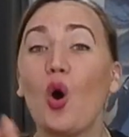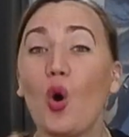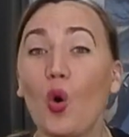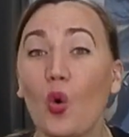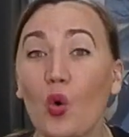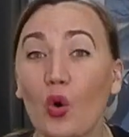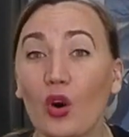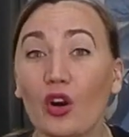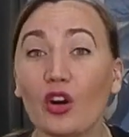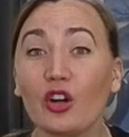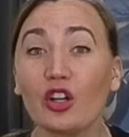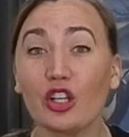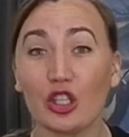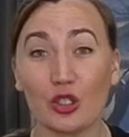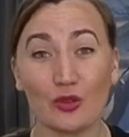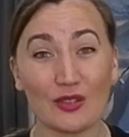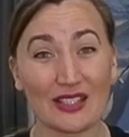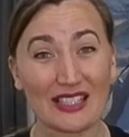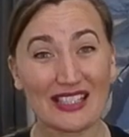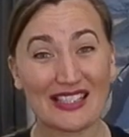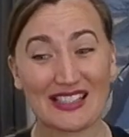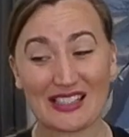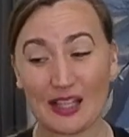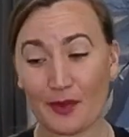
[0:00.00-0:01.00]
or
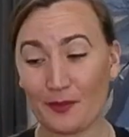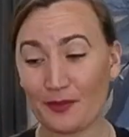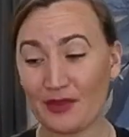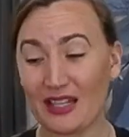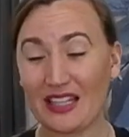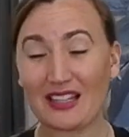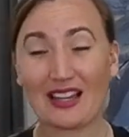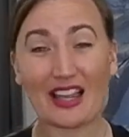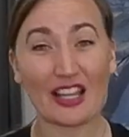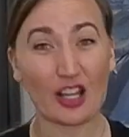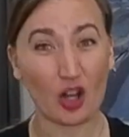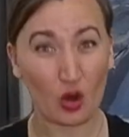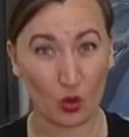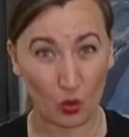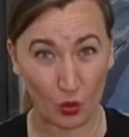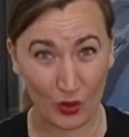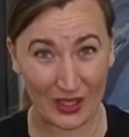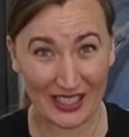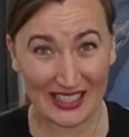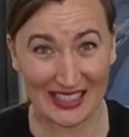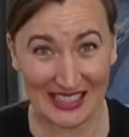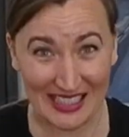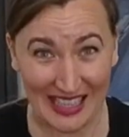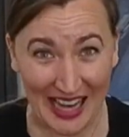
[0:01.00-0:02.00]
using something like a
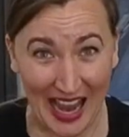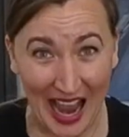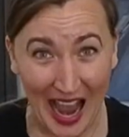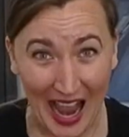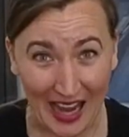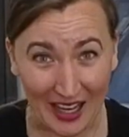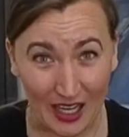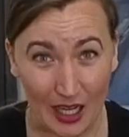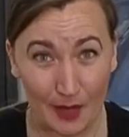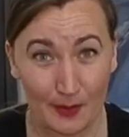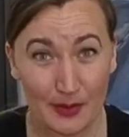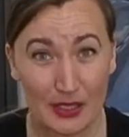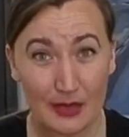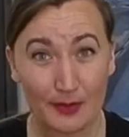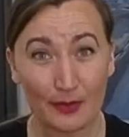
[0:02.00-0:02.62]
wrist cock-up